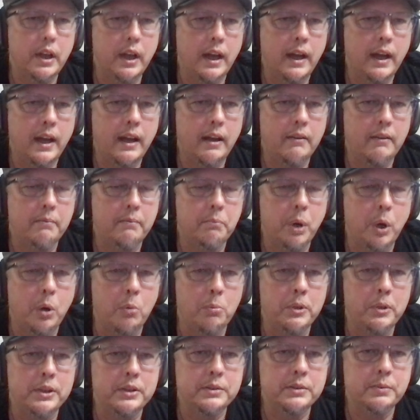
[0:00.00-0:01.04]
I have
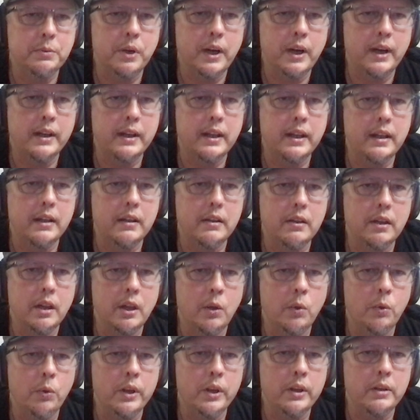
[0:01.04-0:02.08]
moments where I get
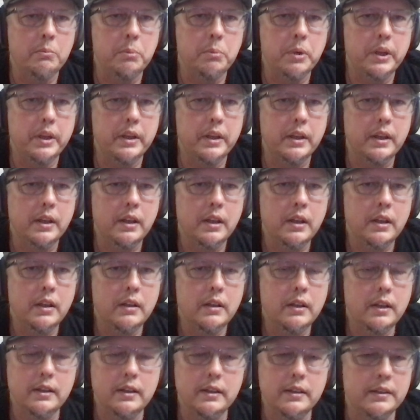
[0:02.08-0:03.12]
lonely, but
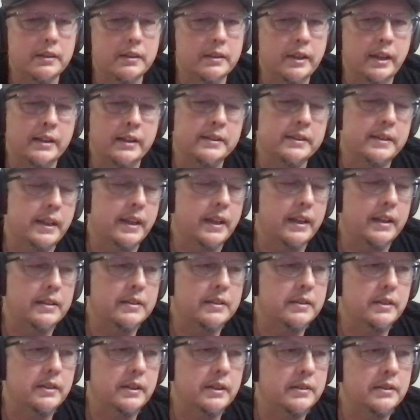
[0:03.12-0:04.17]
like I said,
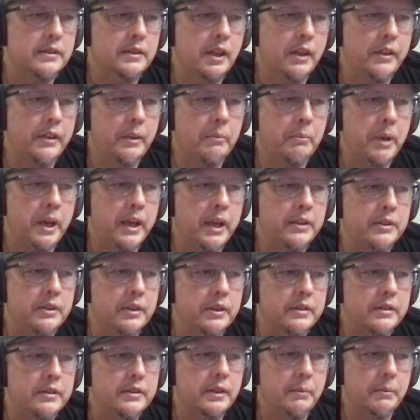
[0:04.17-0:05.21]
it's nothing
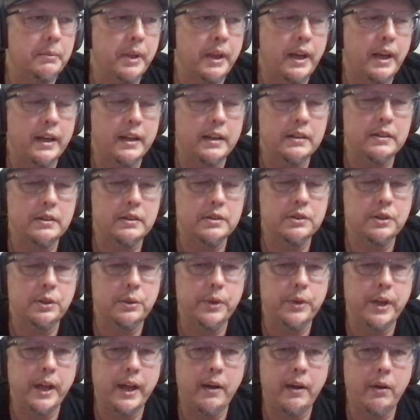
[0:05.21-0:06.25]
major. It's something I can just
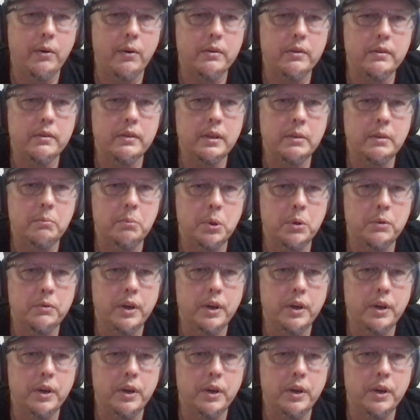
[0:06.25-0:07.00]
tune out and move